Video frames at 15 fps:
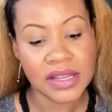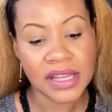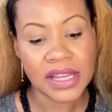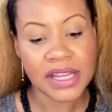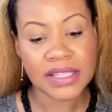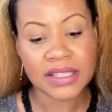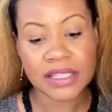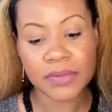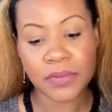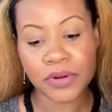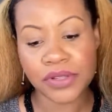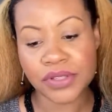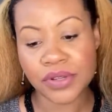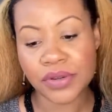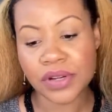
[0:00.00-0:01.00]
It says
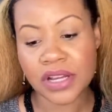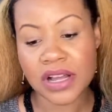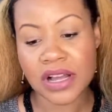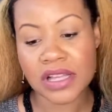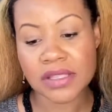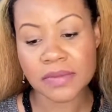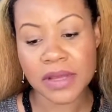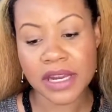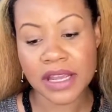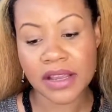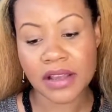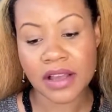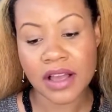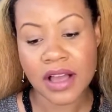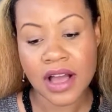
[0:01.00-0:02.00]
Persona Cosmetic
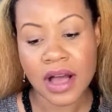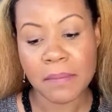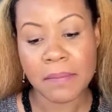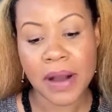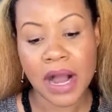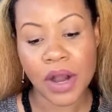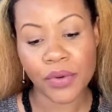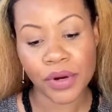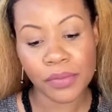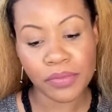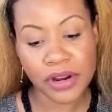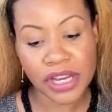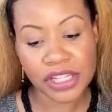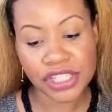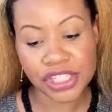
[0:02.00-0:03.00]
Power
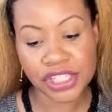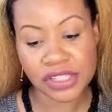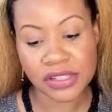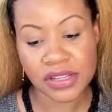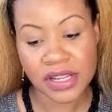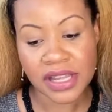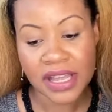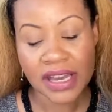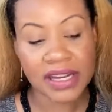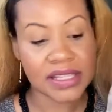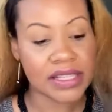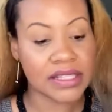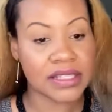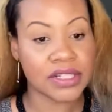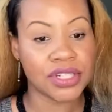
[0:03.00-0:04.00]
Brush, and it
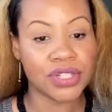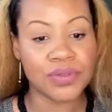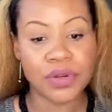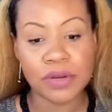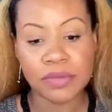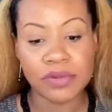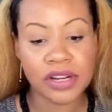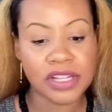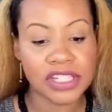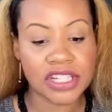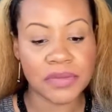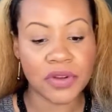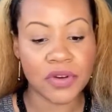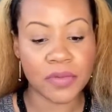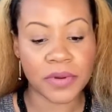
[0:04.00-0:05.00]
says a dual brush. Let
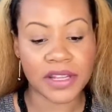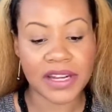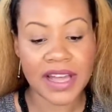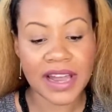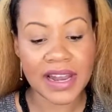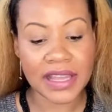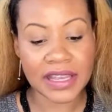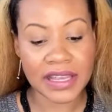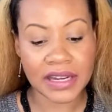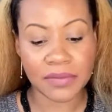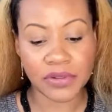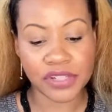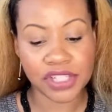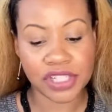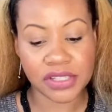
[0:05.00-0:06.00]
me open it. I like getting
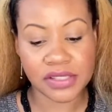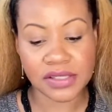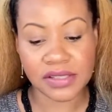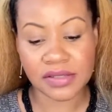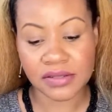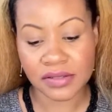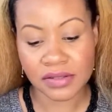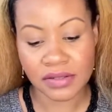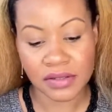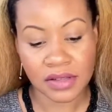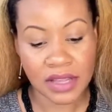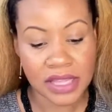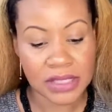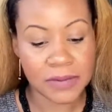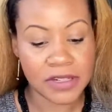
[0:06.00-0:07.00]
brushes,
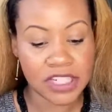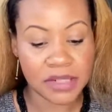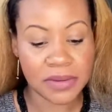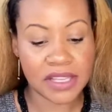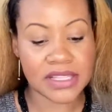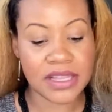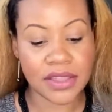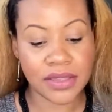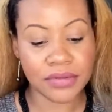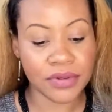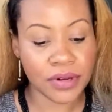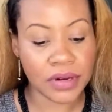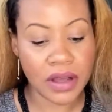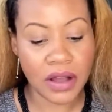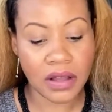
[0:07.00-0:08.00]
especially because I threw
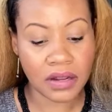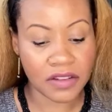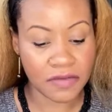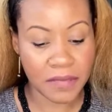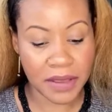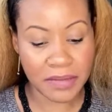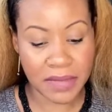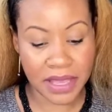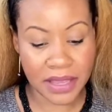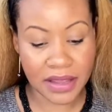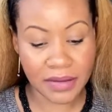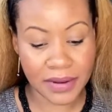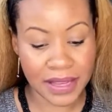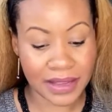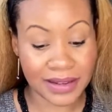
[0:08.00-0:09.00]
out all of my makeup,
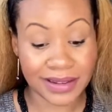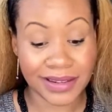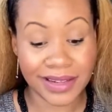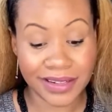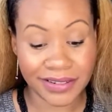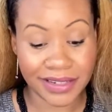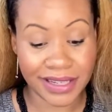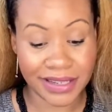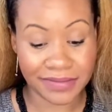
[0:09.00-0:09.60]
like literally.